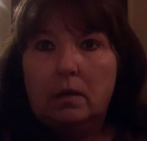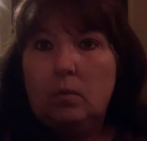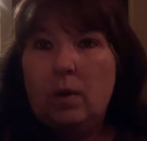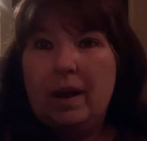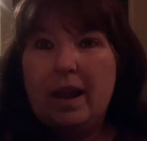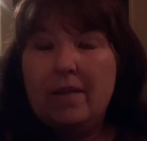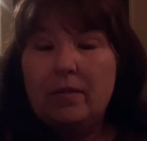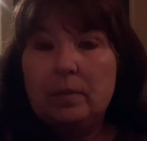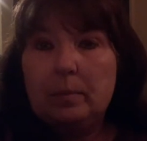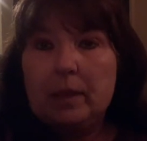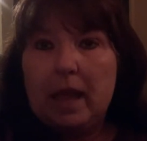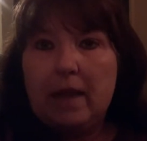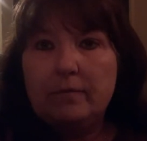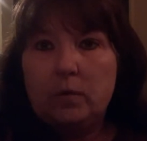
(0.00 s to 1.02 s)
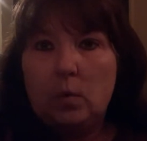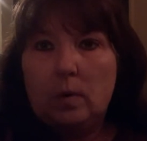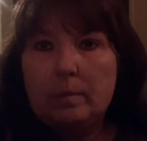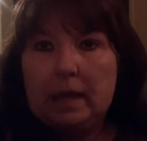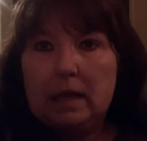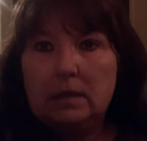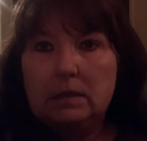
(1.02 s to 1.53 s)
whatever the
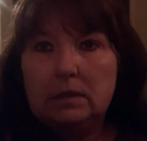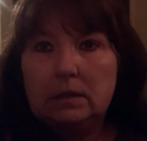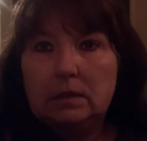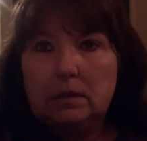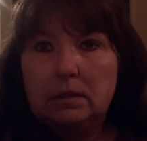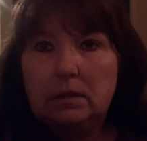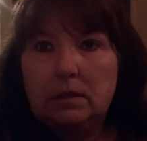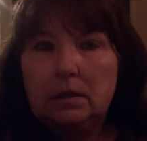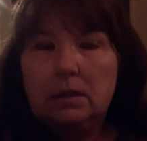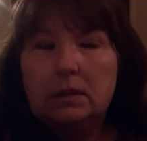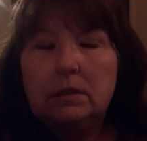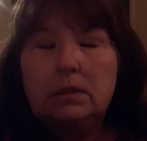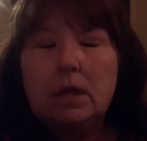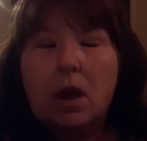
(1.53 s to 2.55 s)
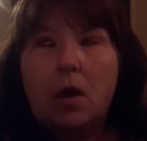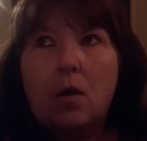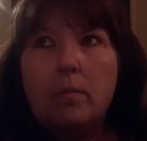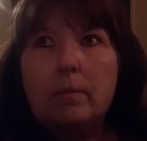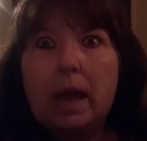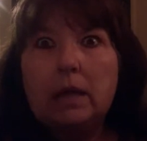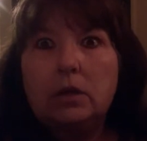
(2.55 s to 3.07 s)
platform is.
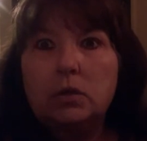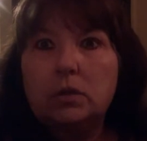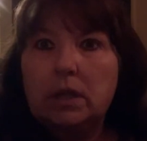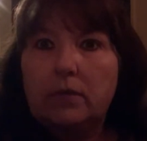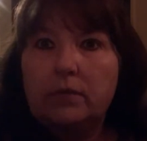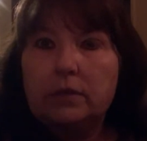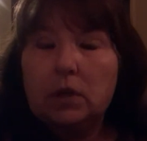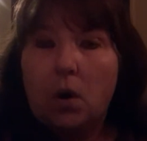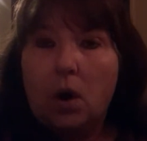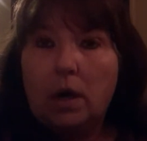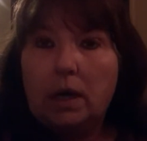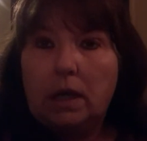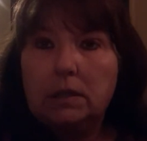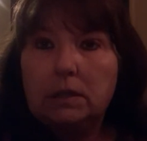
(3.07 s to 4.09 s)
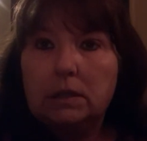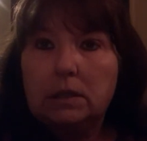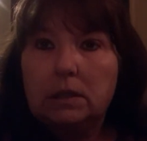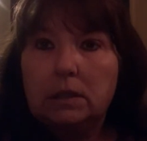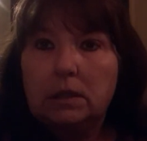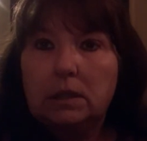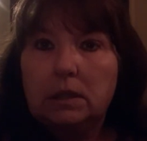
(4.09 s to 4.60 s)
Don't make yourself a target.
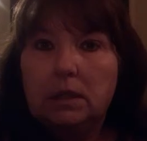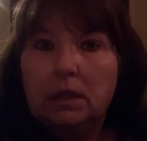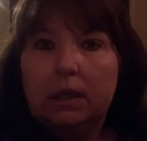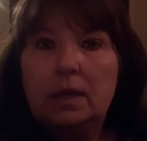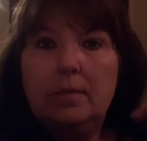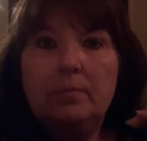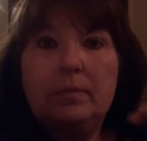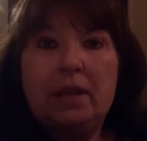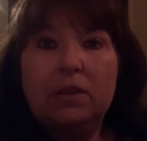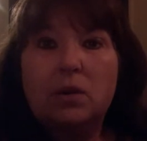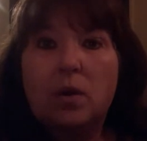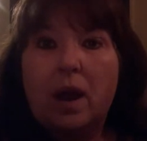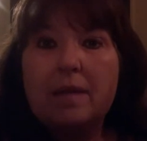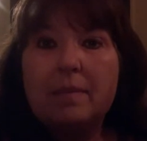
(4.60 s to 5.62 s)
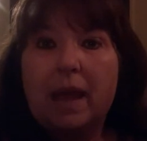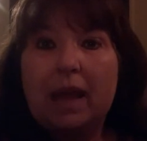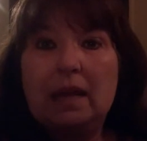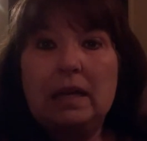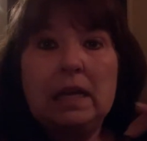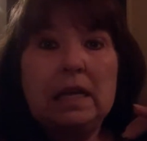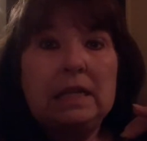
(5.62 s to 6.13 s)
Be the gray
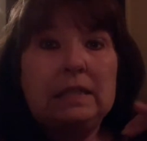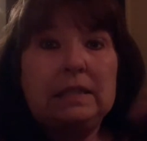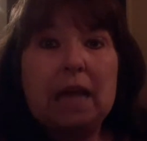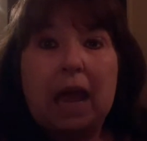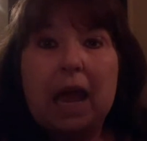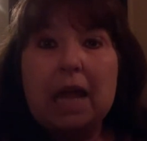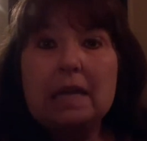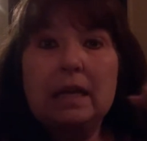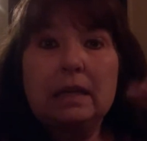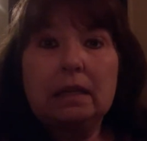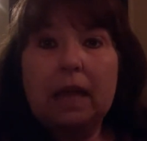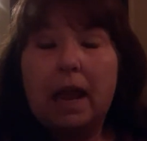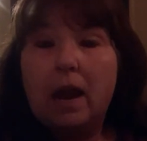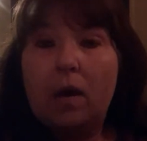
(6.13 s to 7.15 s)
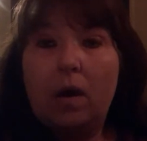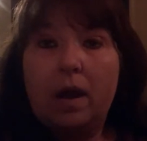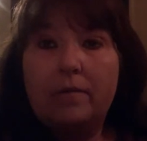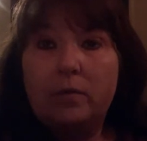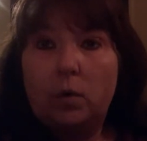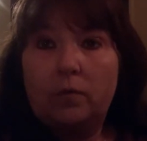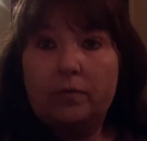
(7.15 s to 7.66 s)
man. Take care
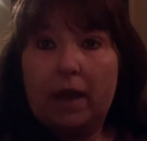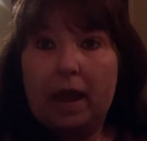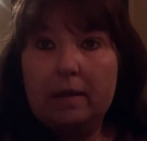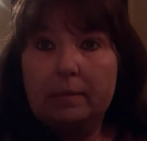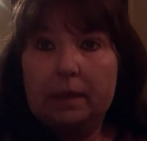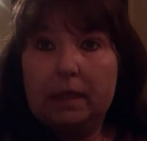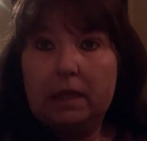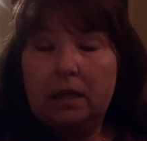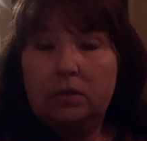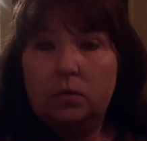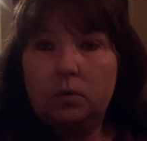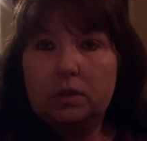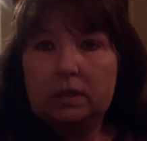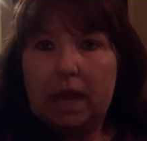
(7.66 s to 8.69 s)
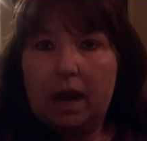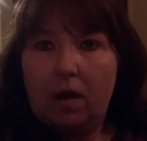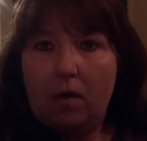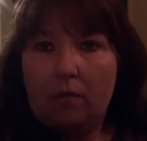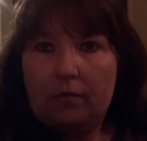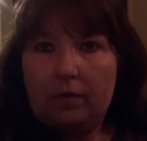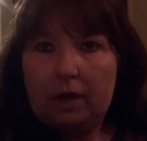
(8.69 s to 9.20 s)
of your family and
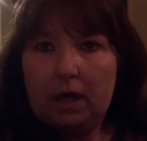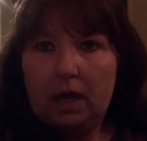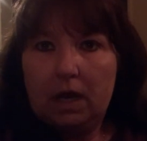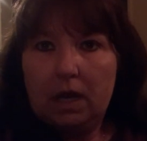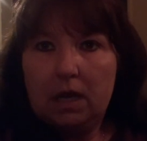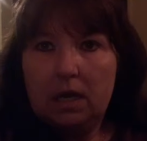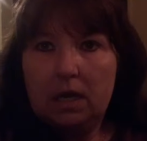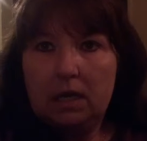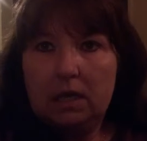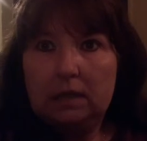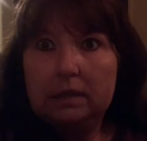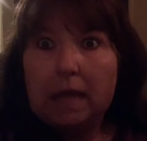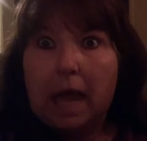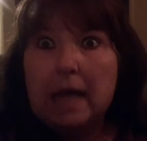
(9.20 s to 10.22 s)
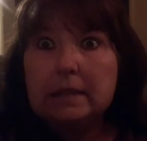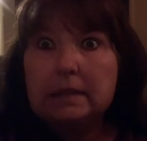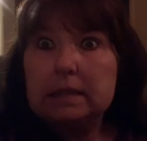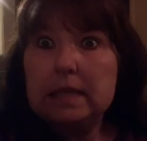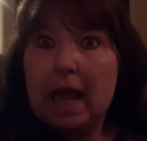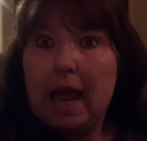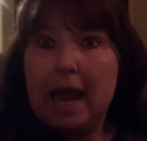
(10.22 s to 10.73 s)
yourself. That's
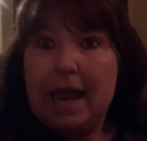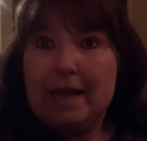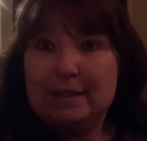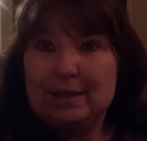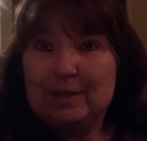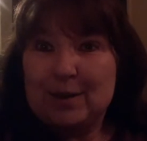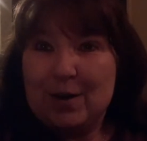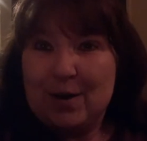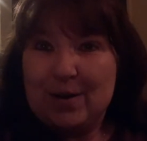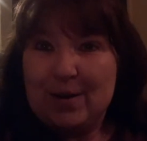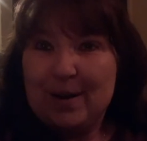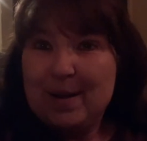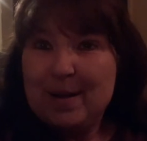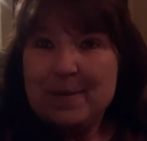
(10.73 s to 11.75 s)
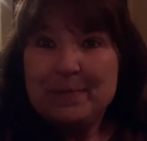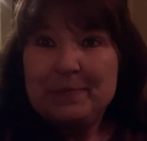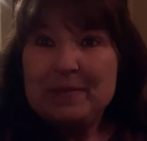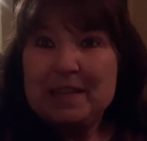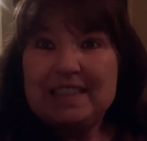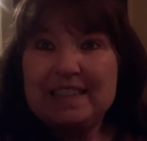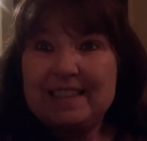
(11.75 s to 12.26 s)
the answer.
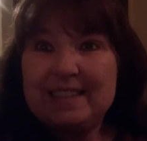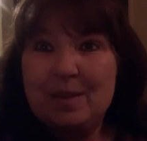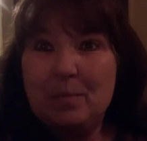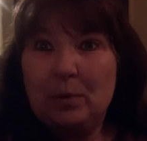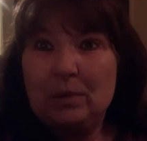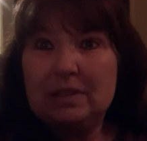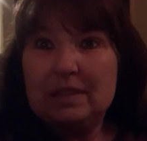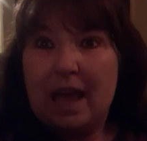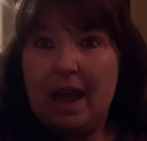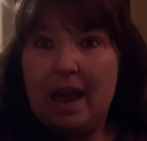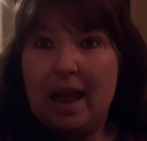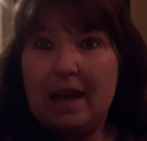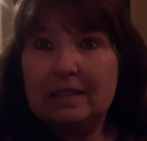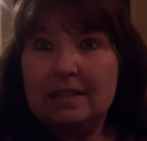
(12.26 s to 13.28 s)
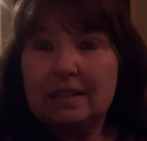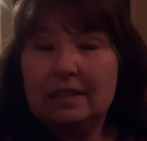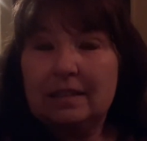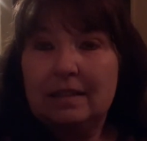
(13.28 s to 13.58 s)
It's as simple as that.